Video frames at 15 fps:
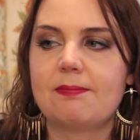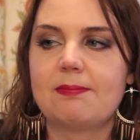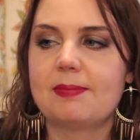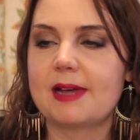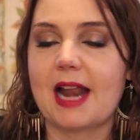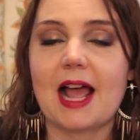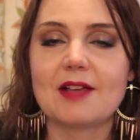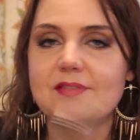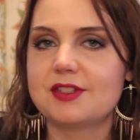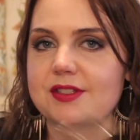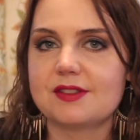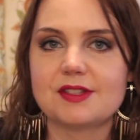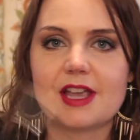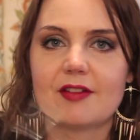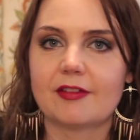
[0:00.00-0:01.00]
but I've
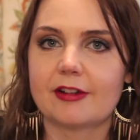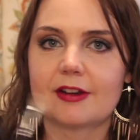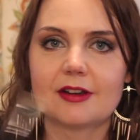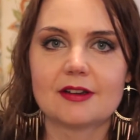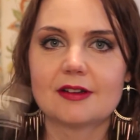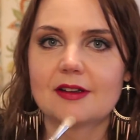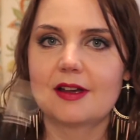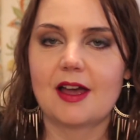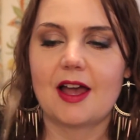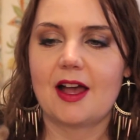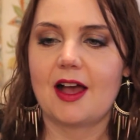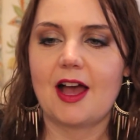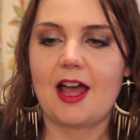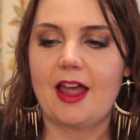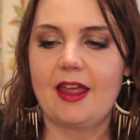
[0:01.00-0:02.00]
just never,
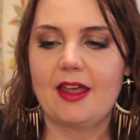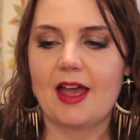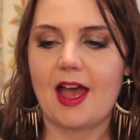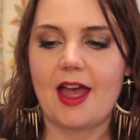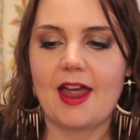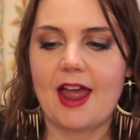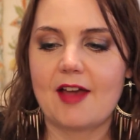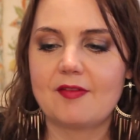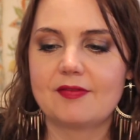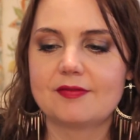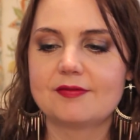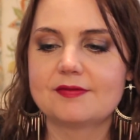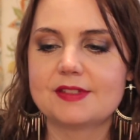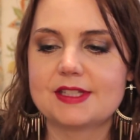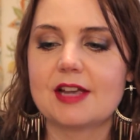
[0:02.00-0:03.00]
I have
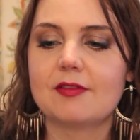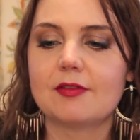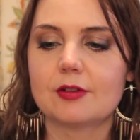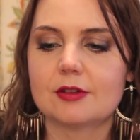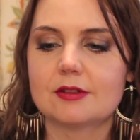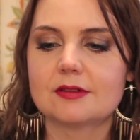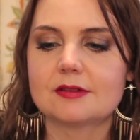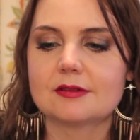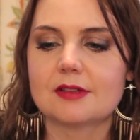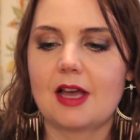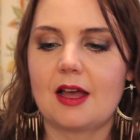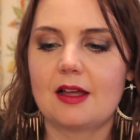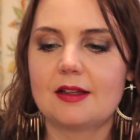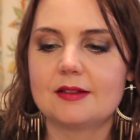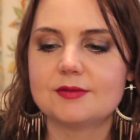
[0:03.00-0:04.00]
several
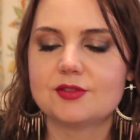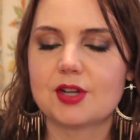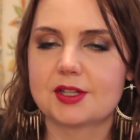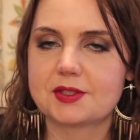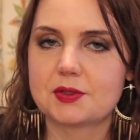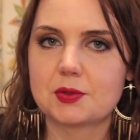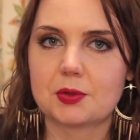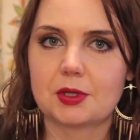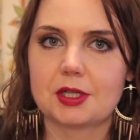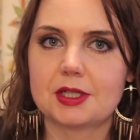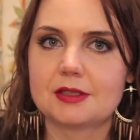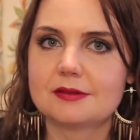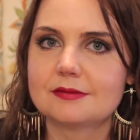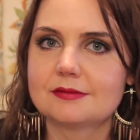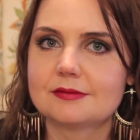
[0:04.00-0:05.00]

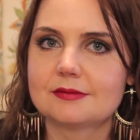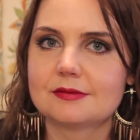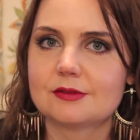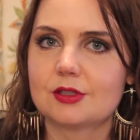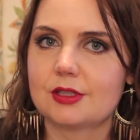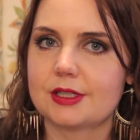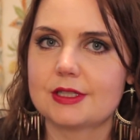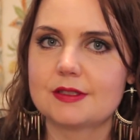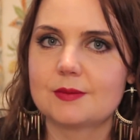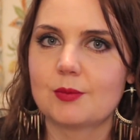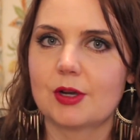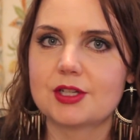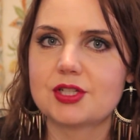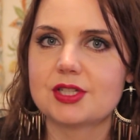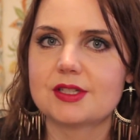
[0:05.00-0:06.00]
drugstore crease
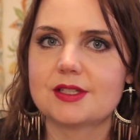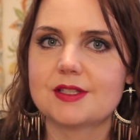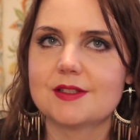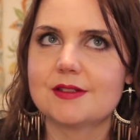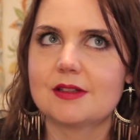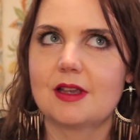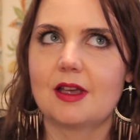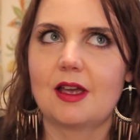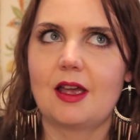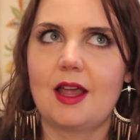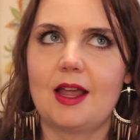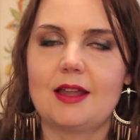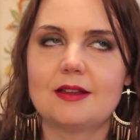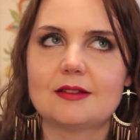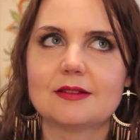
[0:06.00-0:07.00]
brushes,
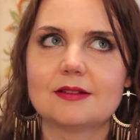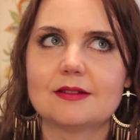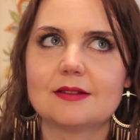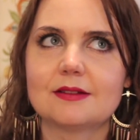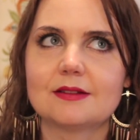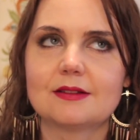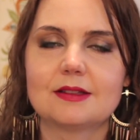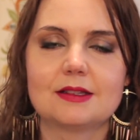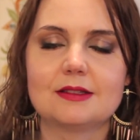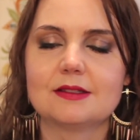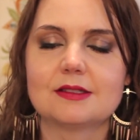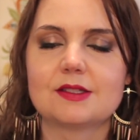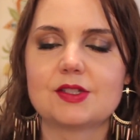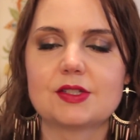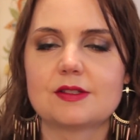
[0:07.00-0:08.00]
and
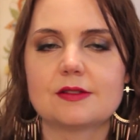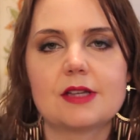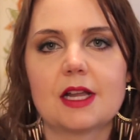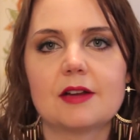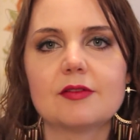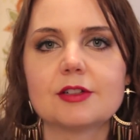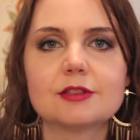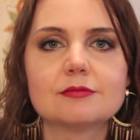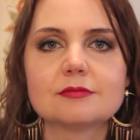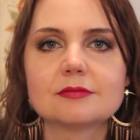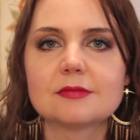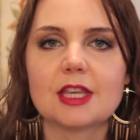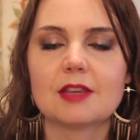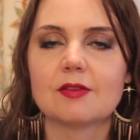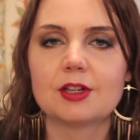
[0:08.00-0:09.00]
just none of them
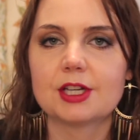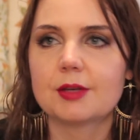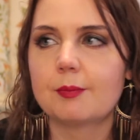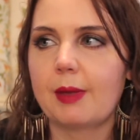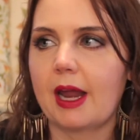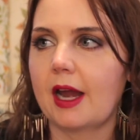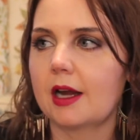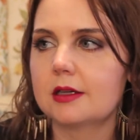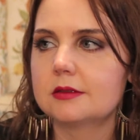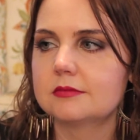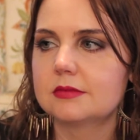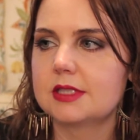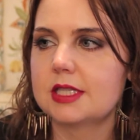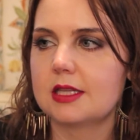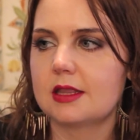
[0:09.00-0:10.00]
even compare
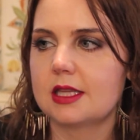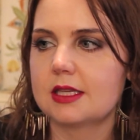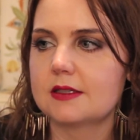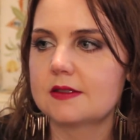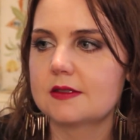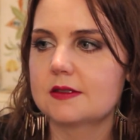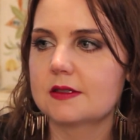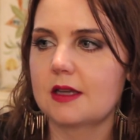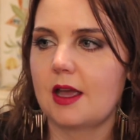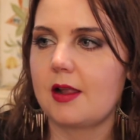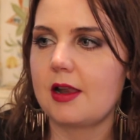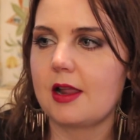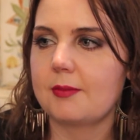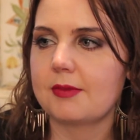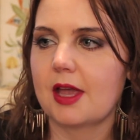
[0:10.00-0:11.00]
to this.
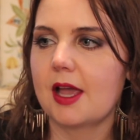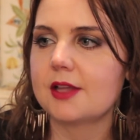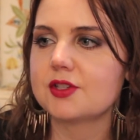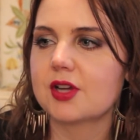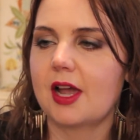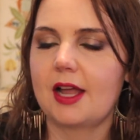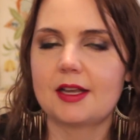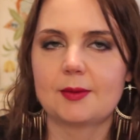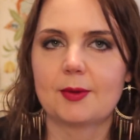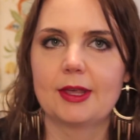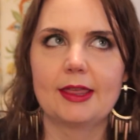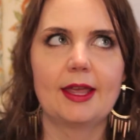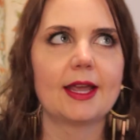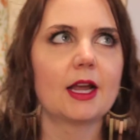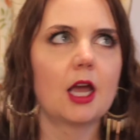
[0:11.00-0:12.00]
And I'm not trying to
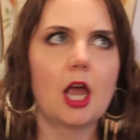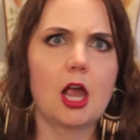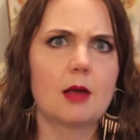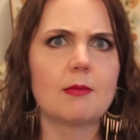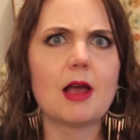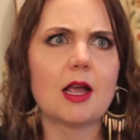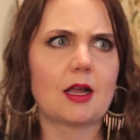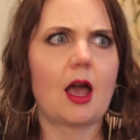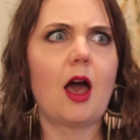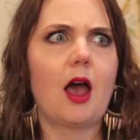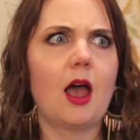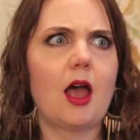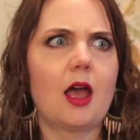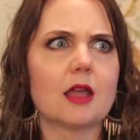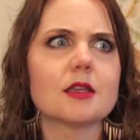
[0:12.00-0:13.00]
be like, oh my
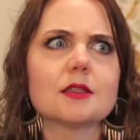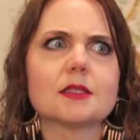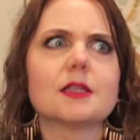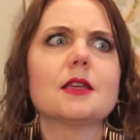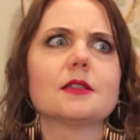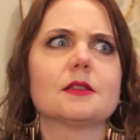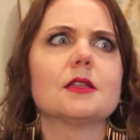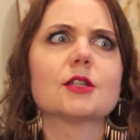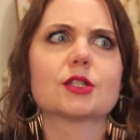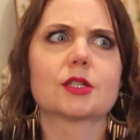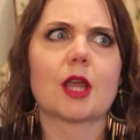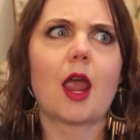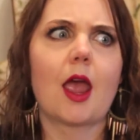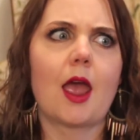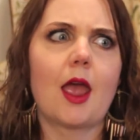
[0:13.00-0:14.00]
god, this is the
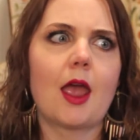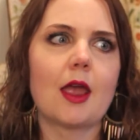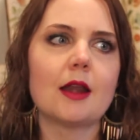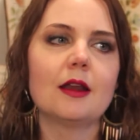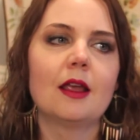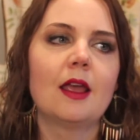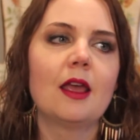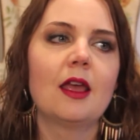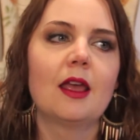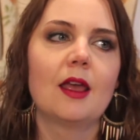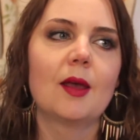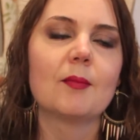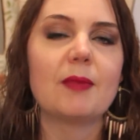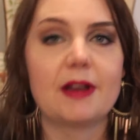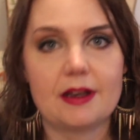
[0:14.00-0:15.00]
shit,
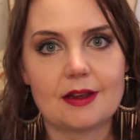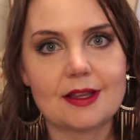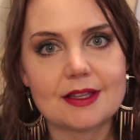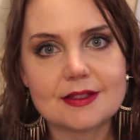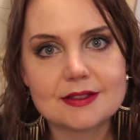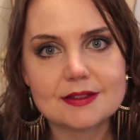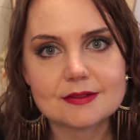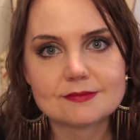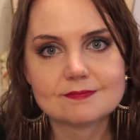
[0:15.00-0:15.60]
but it is.